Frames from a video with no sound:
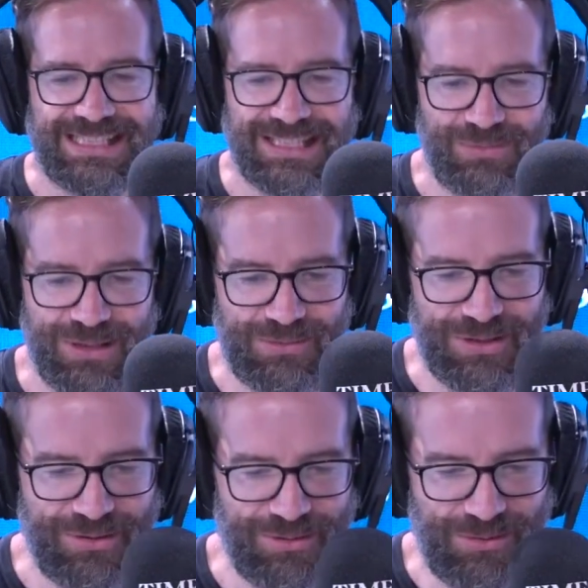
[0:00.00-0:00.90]
It's well
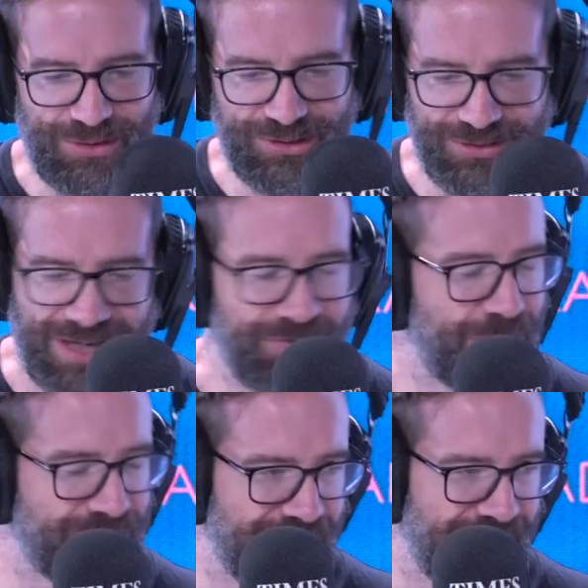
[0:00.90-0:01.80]
worth the watch. Have you
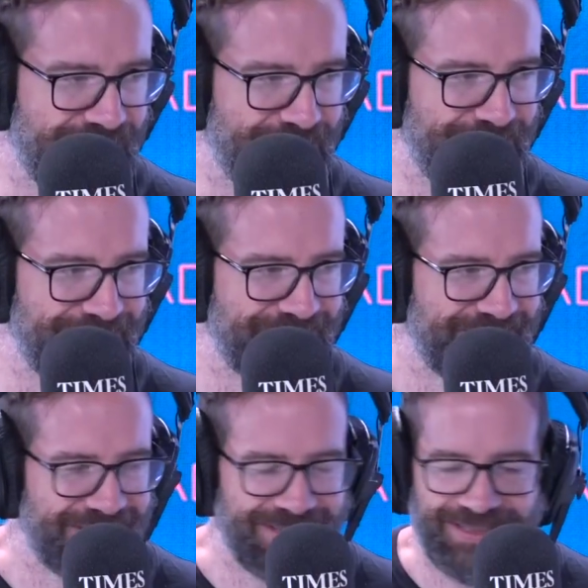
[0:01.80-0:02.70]
watched it yet, Aasmah?